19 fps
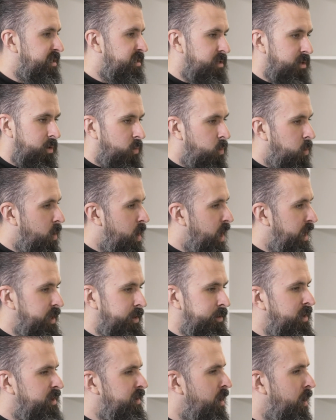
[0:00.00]
is a
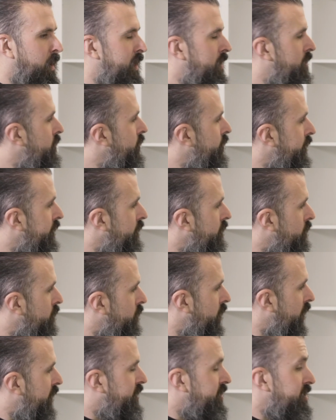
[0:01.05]
wider dialogue on it all,
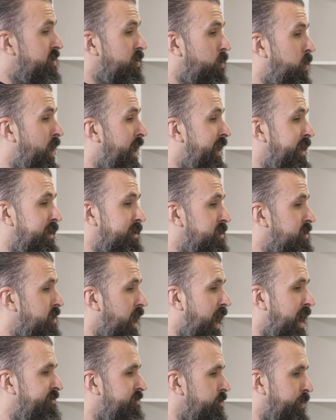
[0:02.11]
and just awareness
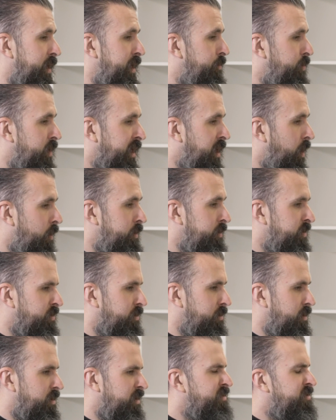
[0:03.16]
that other people are going
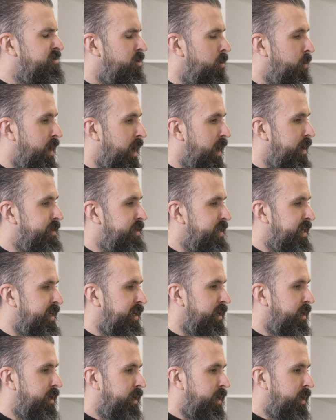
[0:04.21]
through it. I
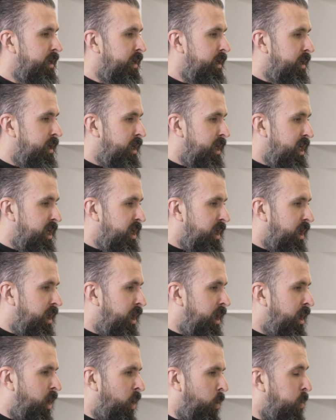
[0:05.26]
think
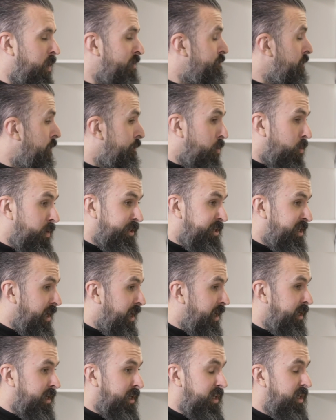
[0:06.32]
with my boy
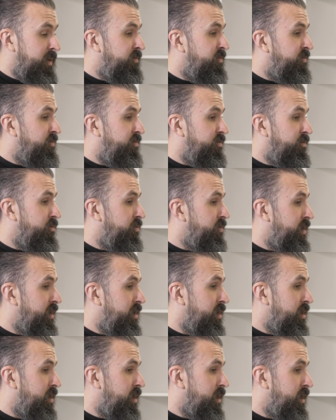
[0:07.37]
Jay, if
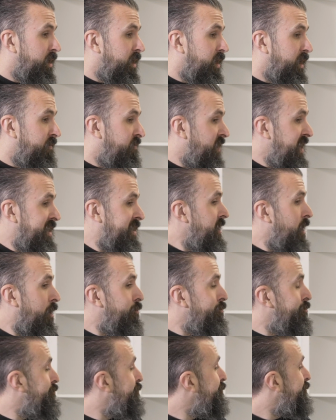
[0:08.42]
he'd
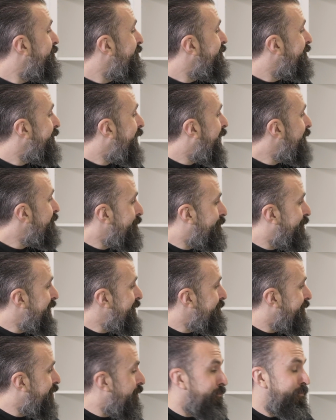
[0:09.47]
known other
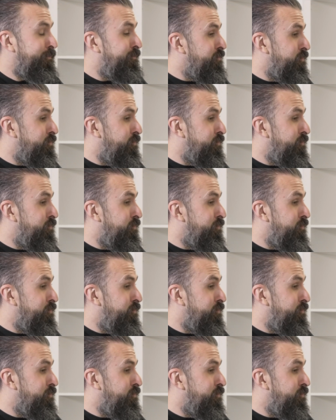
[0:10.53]
people, that